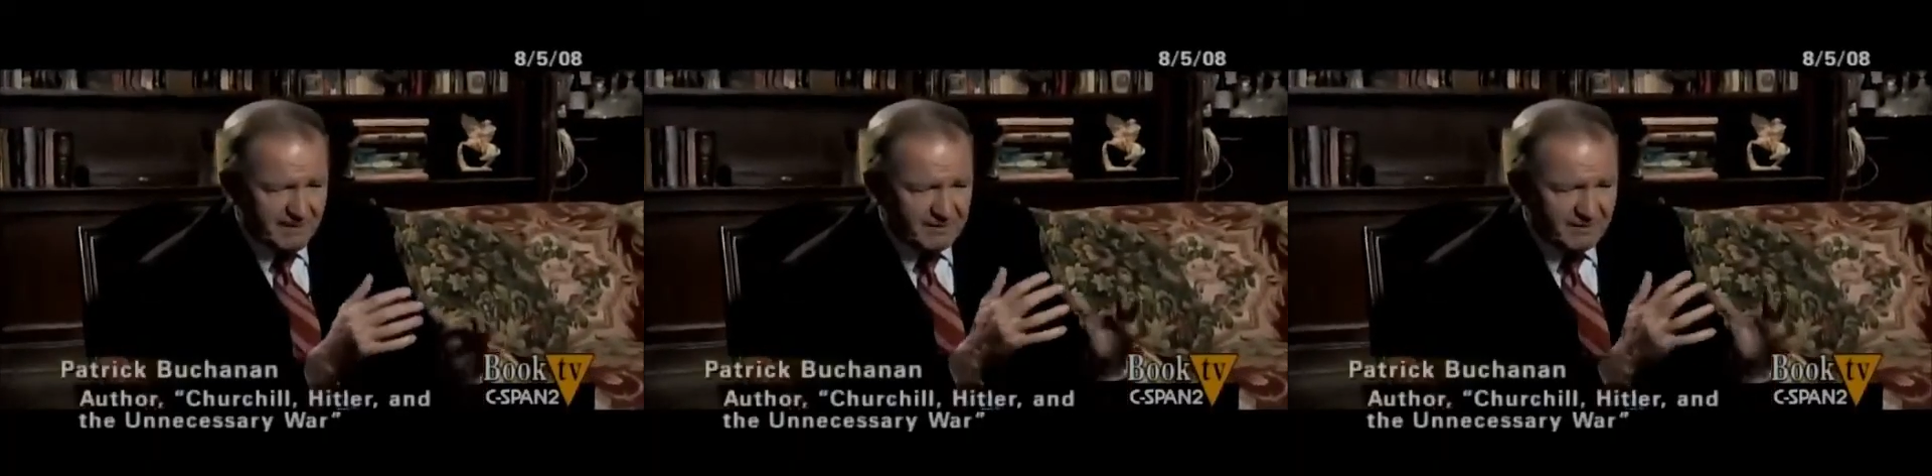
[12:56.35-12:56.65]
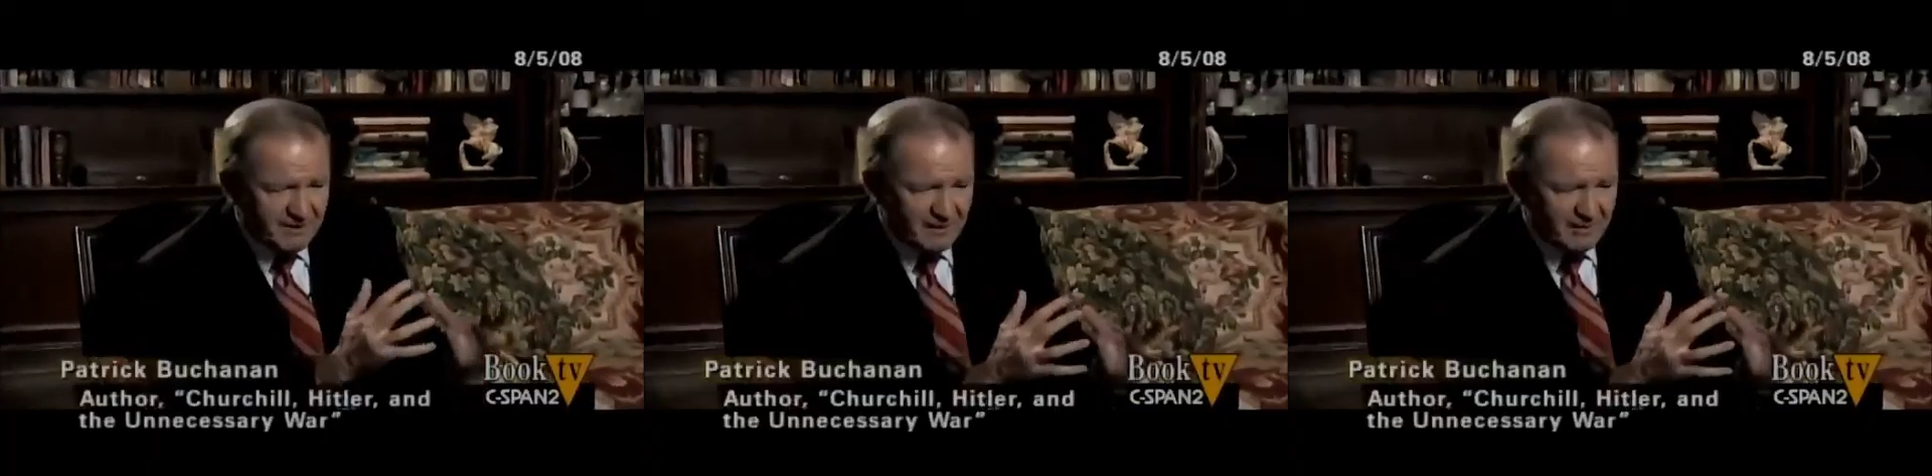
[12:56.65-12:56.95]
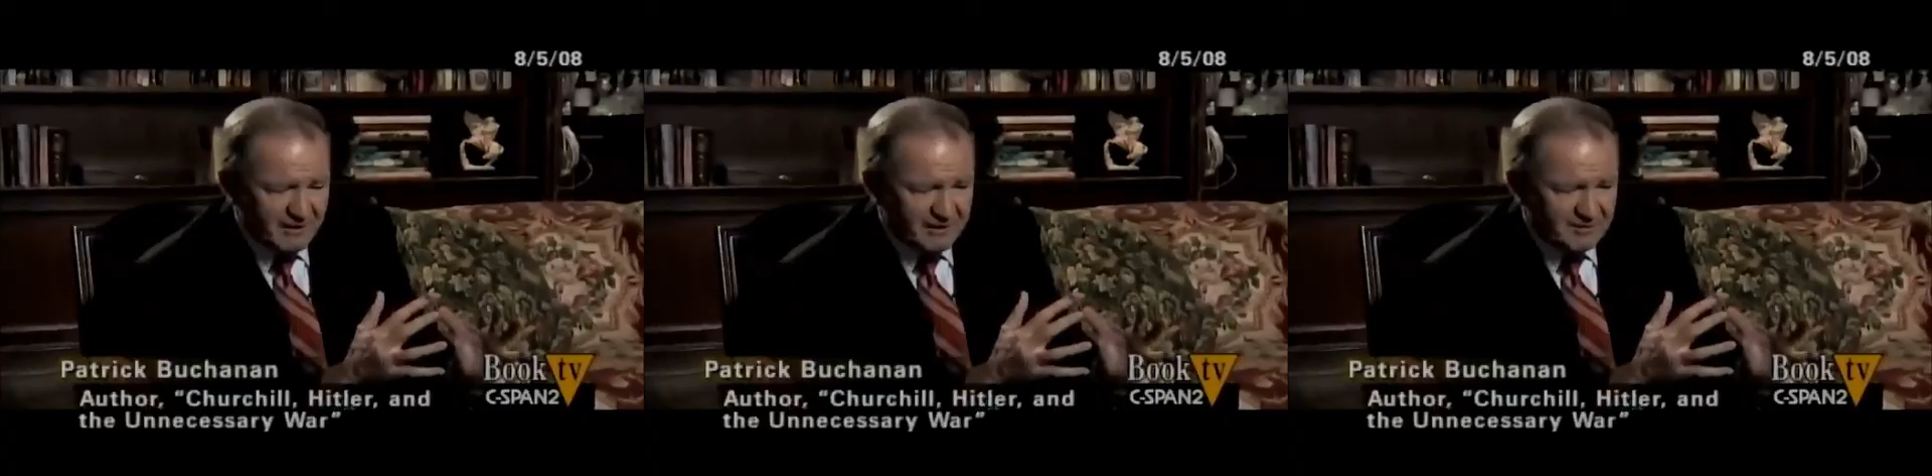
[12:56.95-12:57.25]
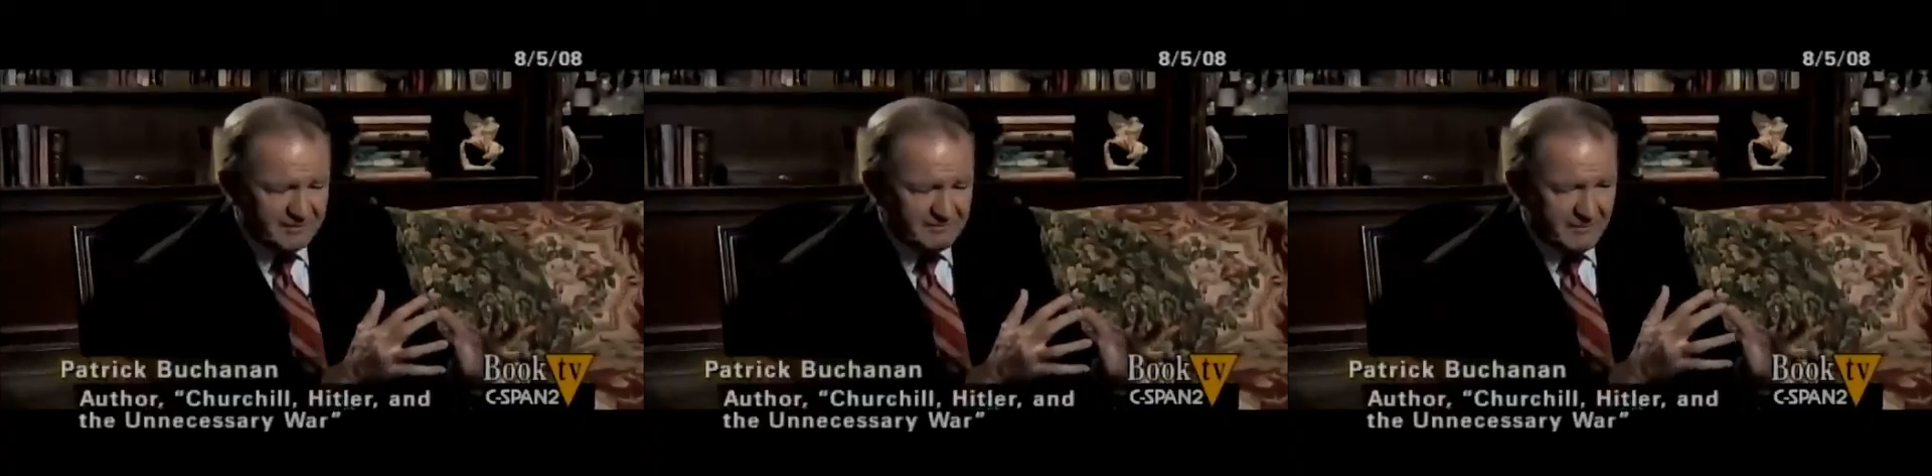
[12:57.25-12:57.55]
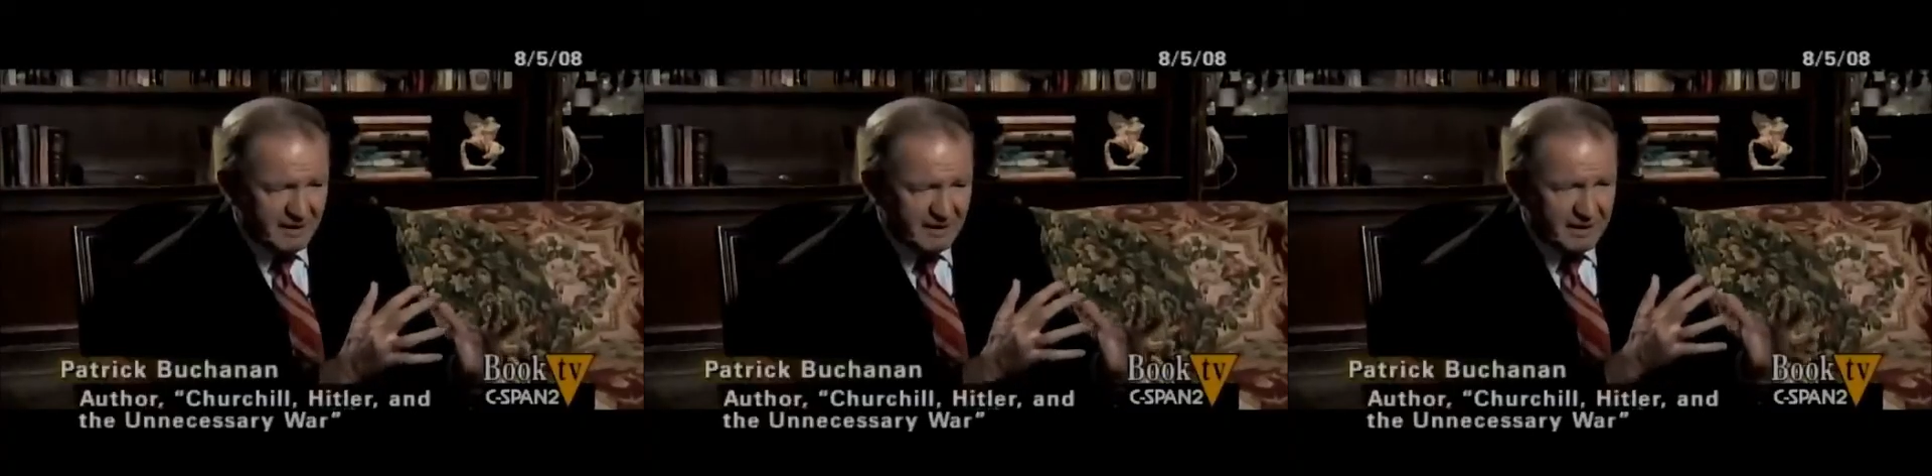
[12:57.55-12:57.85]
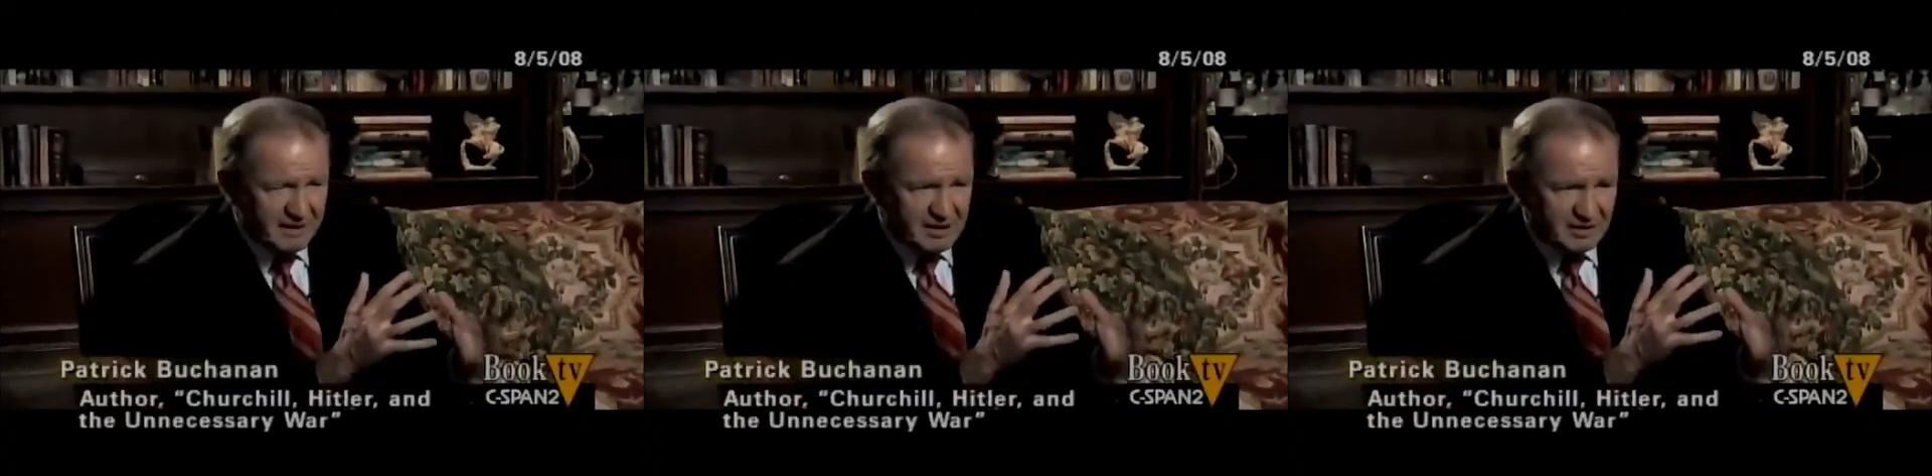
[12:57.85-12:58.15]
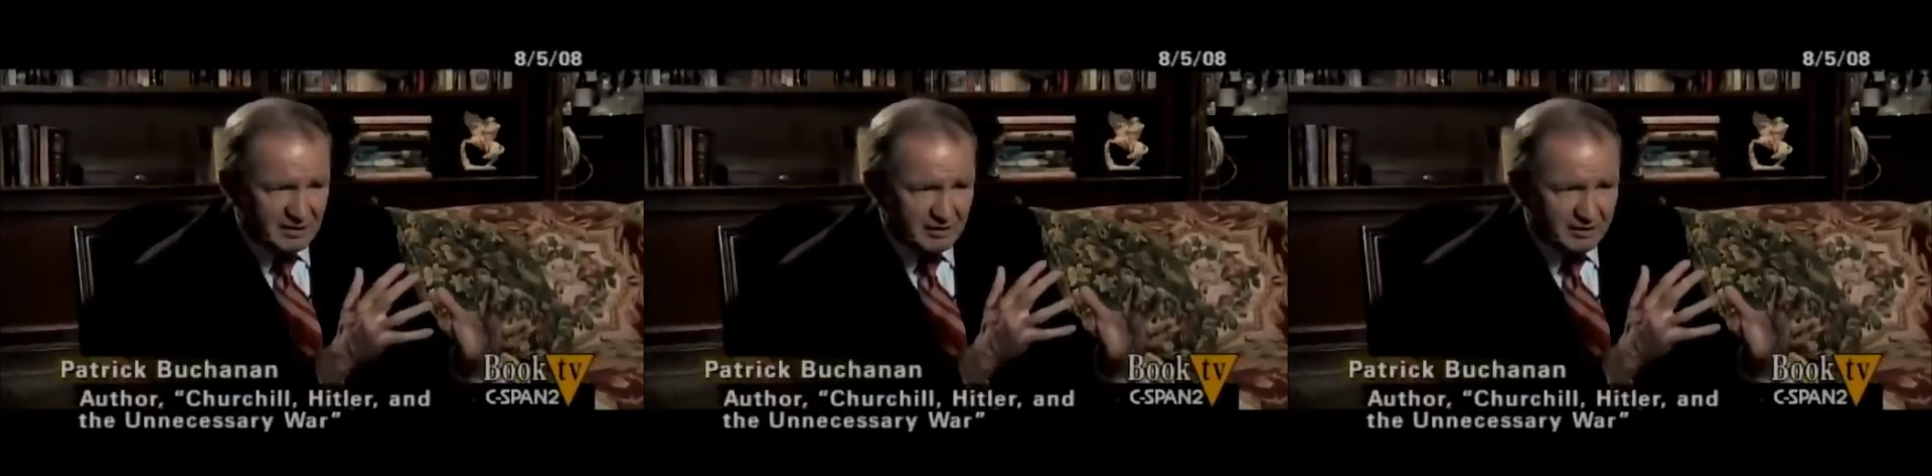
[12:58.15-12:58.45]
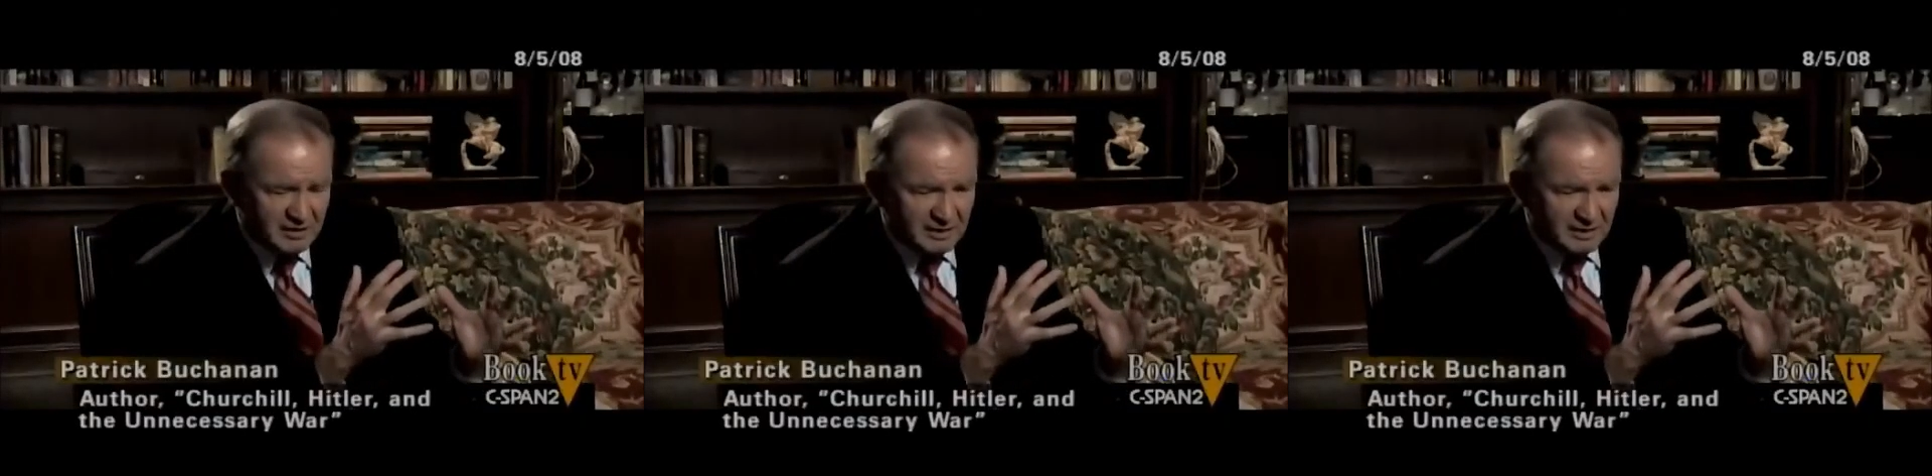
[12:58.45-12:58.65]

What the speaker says: stay with us until